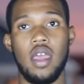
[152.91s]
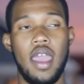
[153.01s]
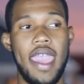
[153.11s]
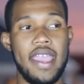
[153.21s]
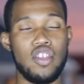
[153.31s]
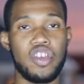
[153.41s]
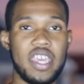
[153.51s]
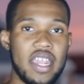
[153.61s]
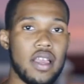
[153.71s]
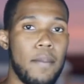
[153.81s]
And you're
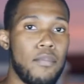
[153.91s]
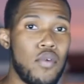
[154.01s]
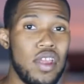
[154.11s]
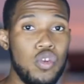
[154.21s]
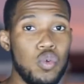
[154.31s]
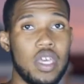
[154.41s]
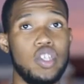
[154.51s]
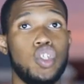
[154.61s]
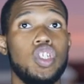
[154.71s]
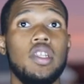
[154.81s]
getting a brand new
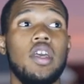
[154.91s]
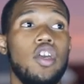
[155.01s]
kitchen,